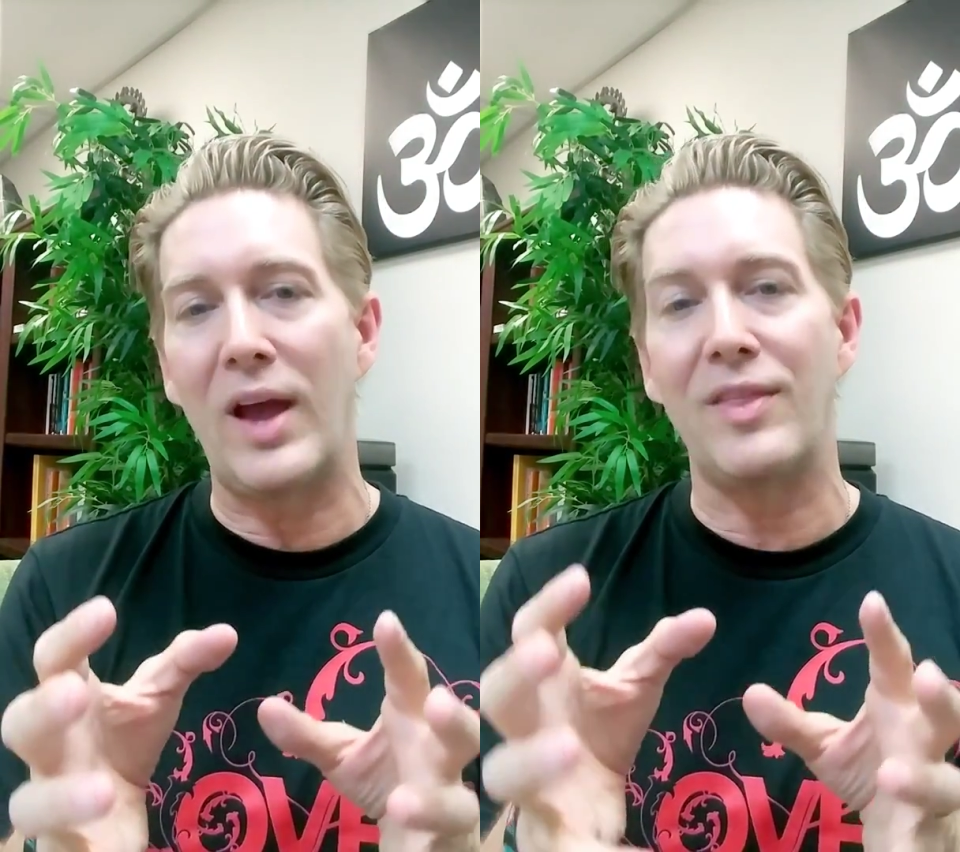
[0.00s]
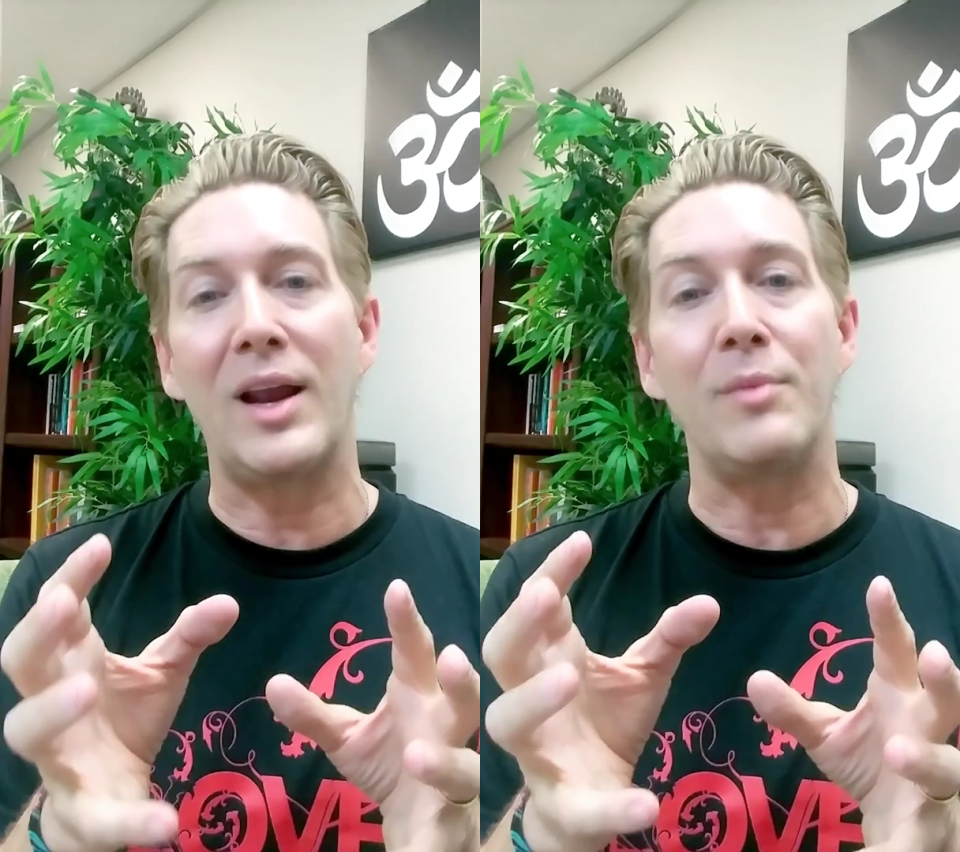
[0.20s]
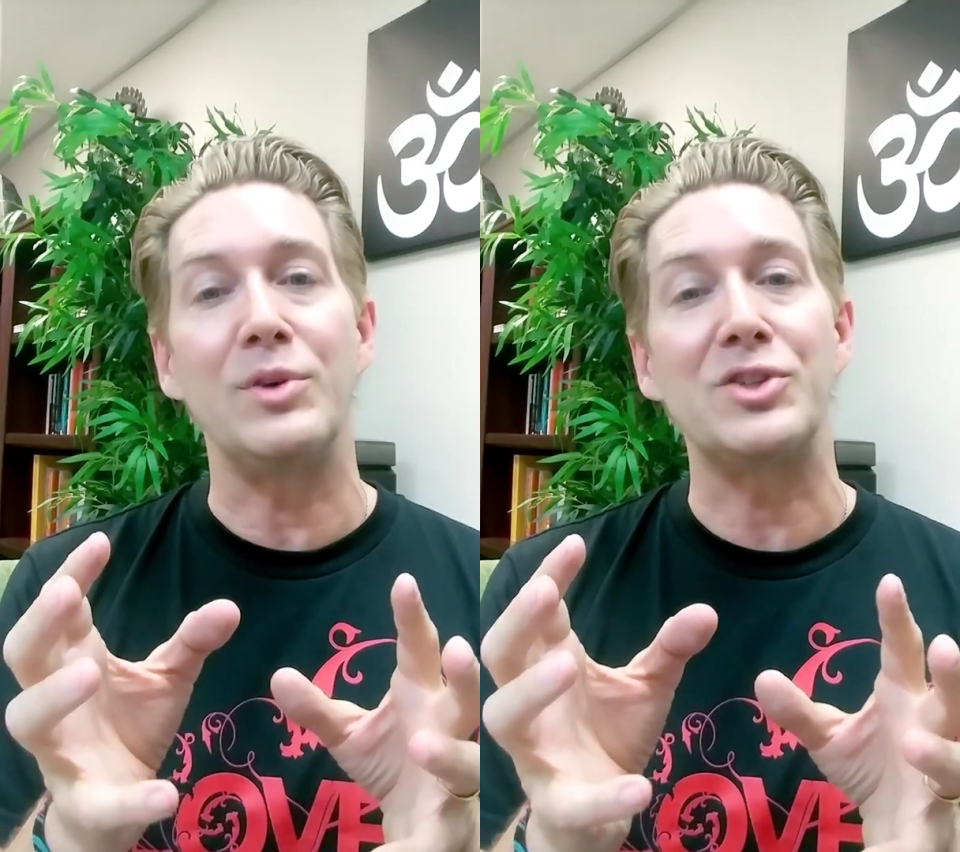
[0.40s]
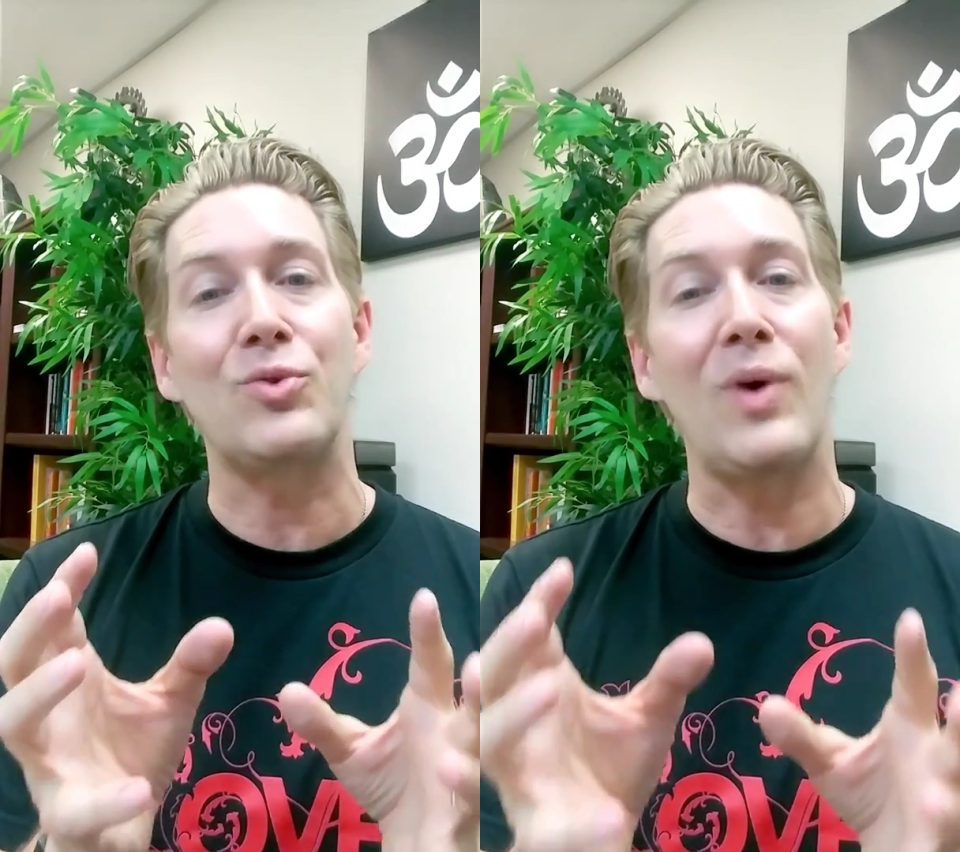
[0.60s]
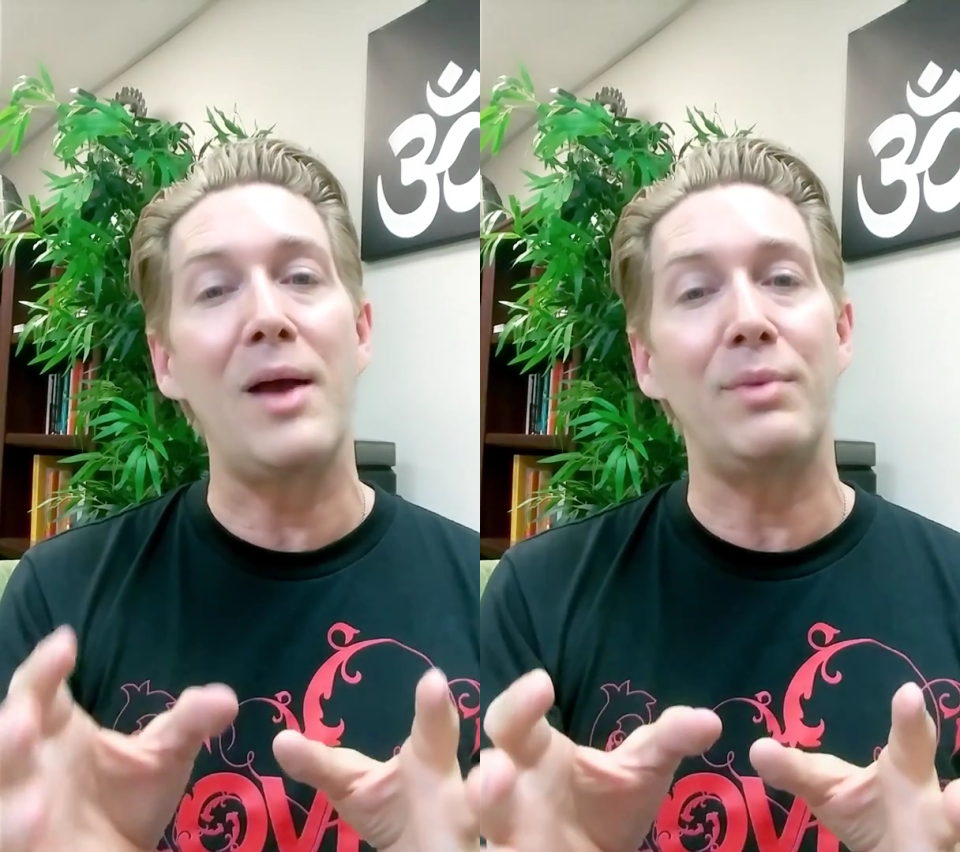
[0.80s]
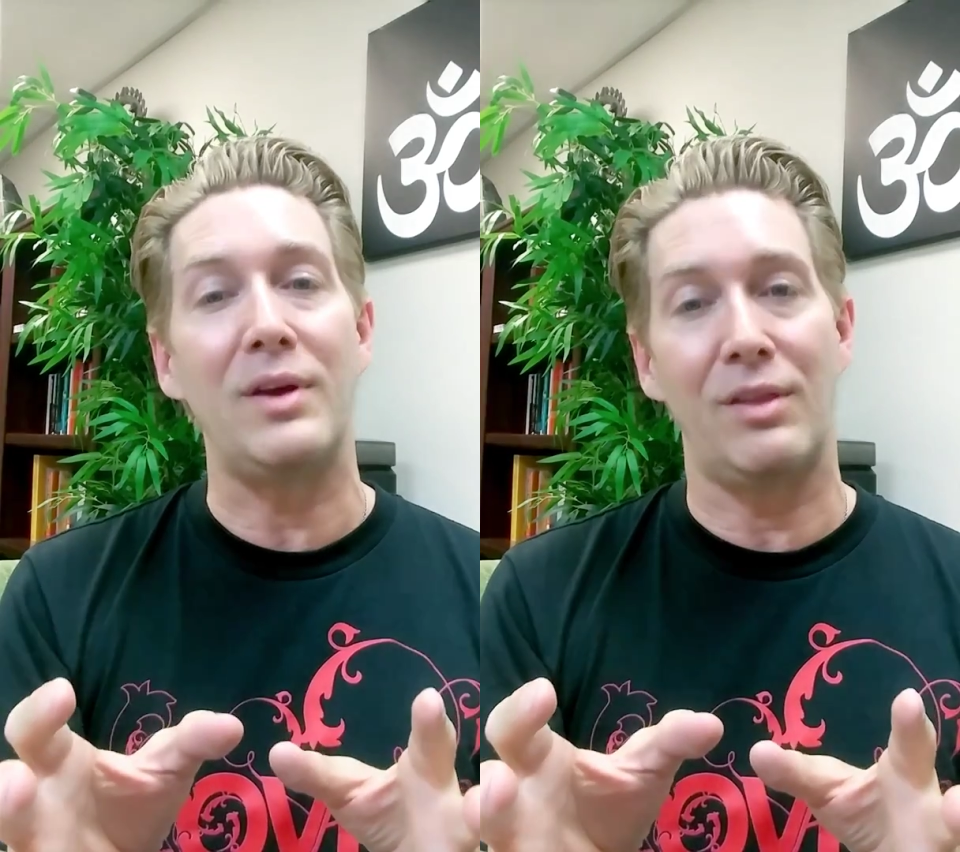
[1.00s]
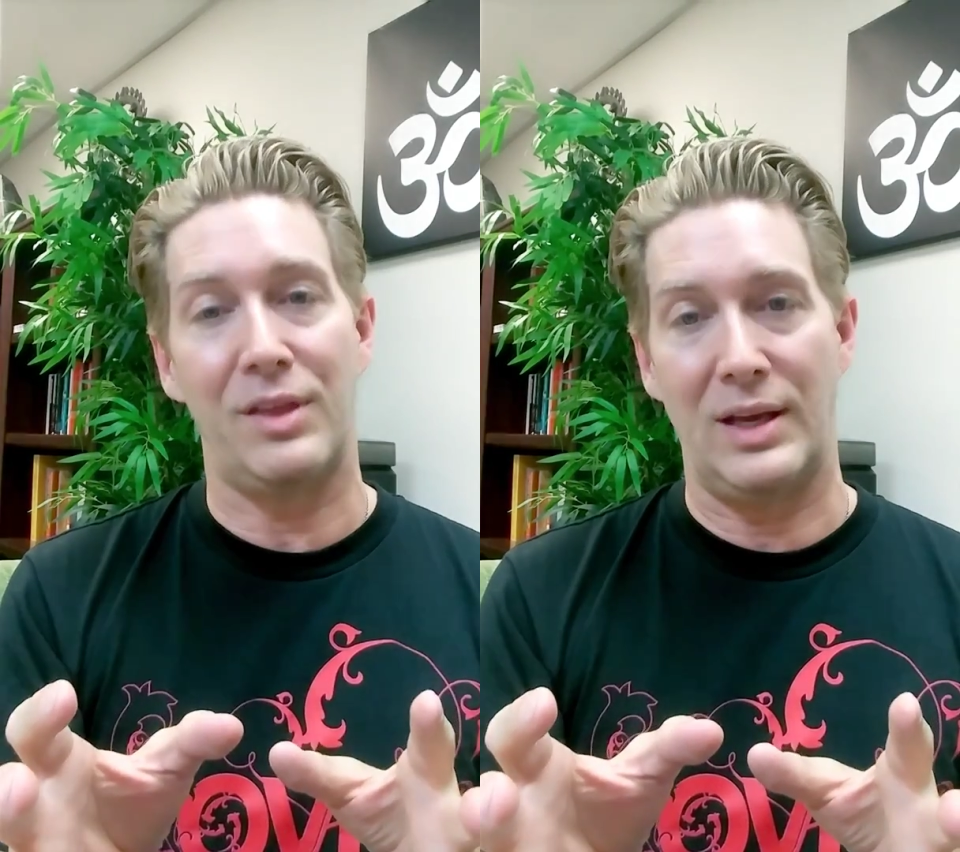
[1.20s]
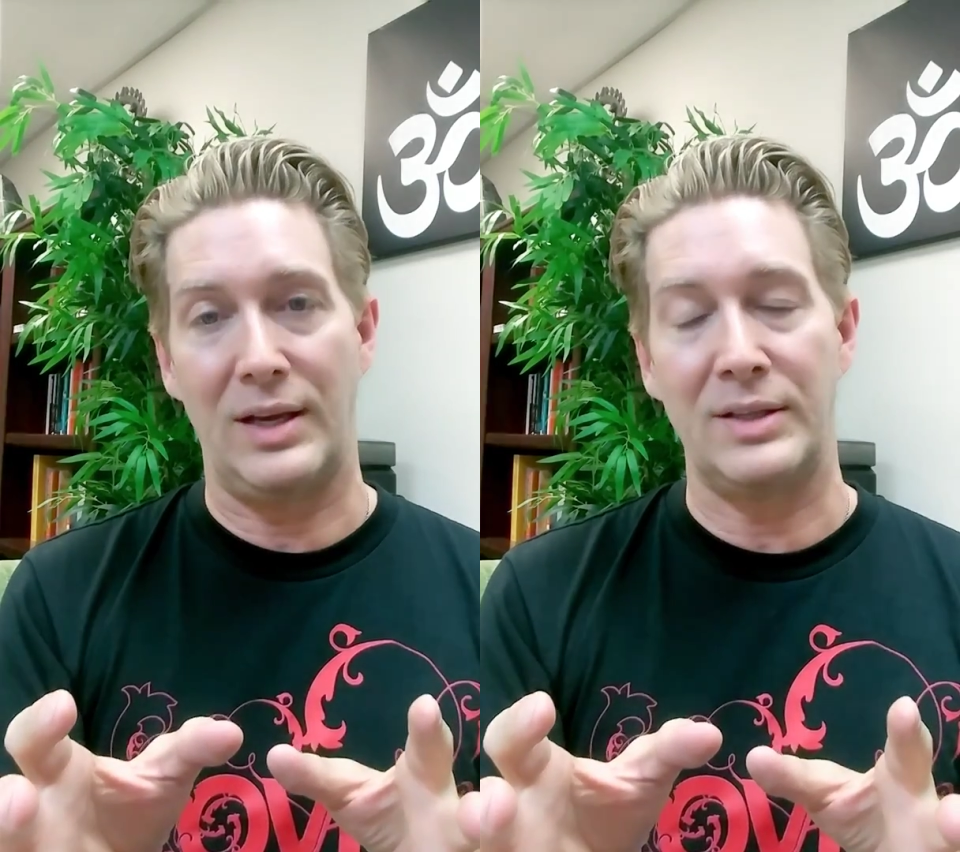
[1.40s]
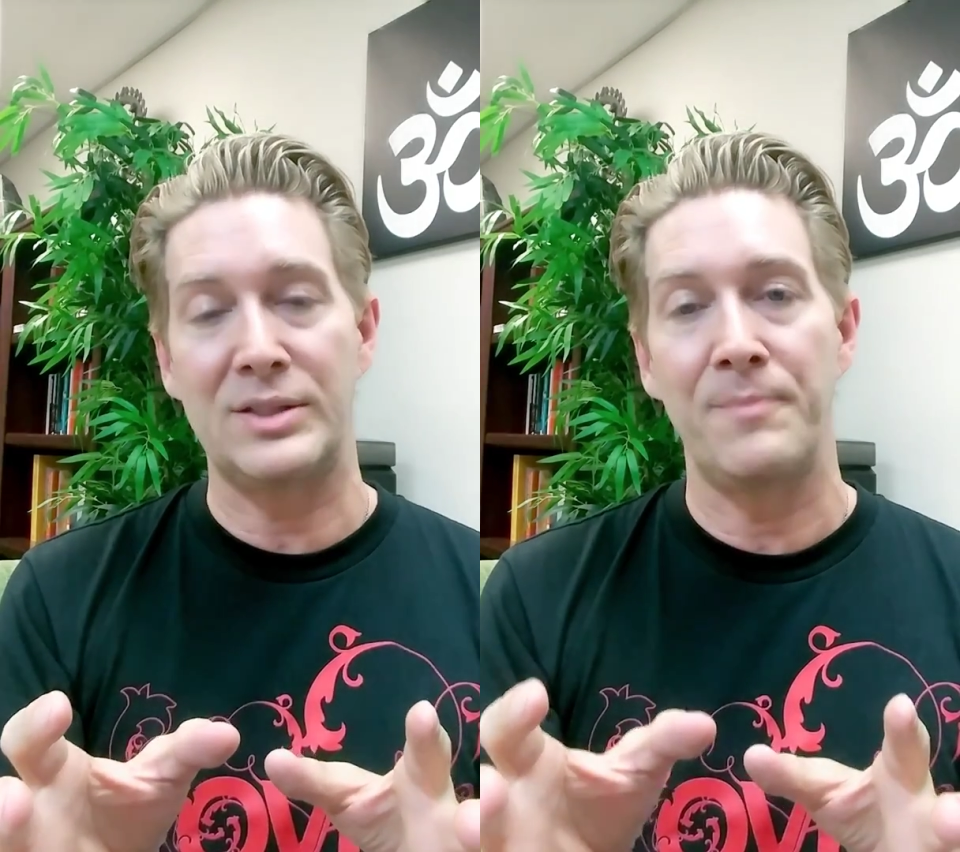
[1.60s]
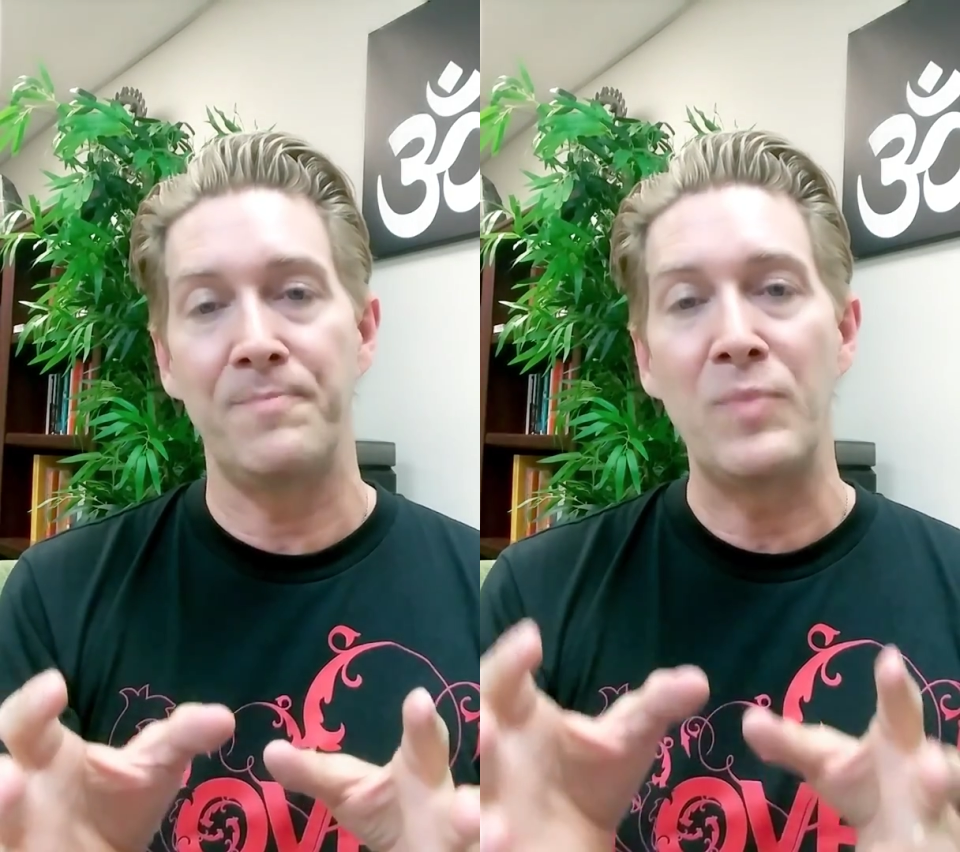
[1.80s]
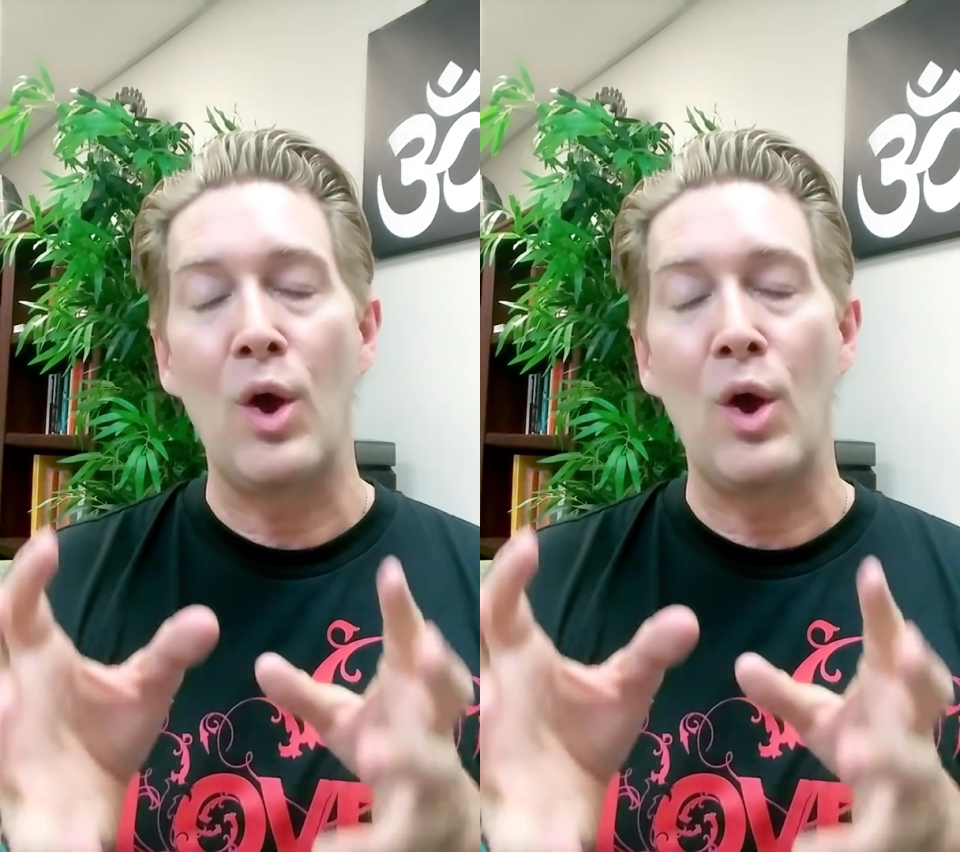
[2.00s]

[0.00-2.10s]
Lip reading: that I'm describing things,